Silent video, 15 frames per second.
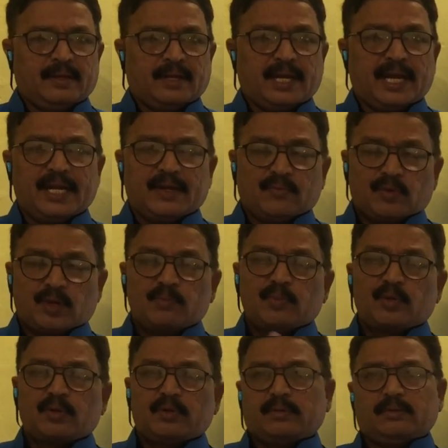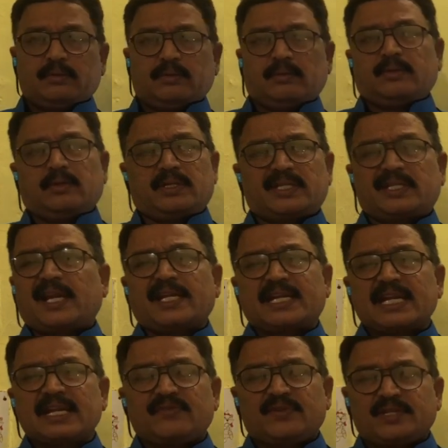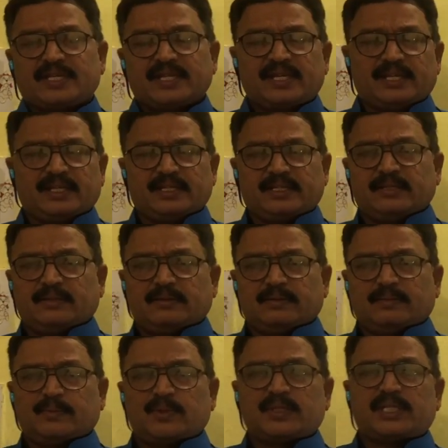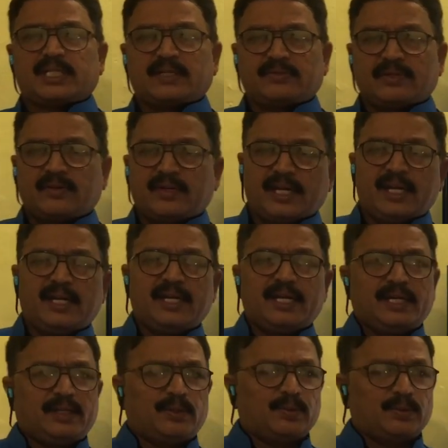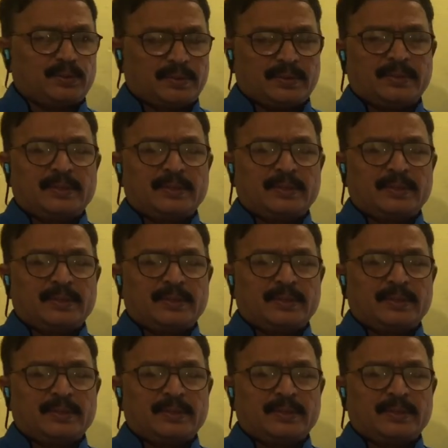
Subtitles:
And one more striking feature is most of our Indian youth,